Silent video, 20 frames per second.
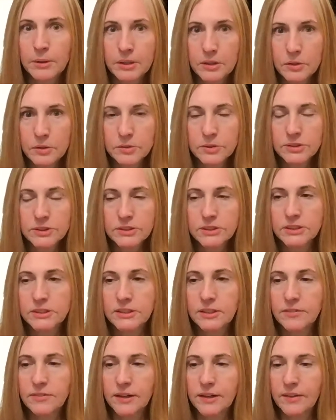chemicals
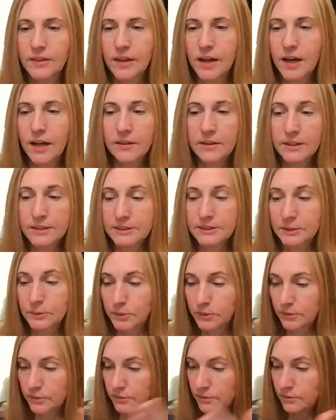and stuff like that. And I
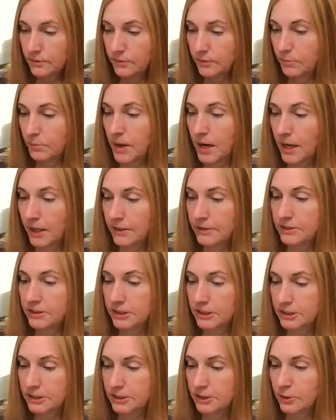said, "Well, mine's
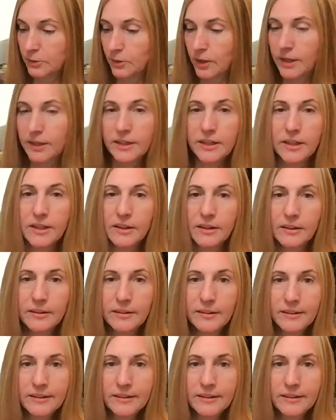listed right here."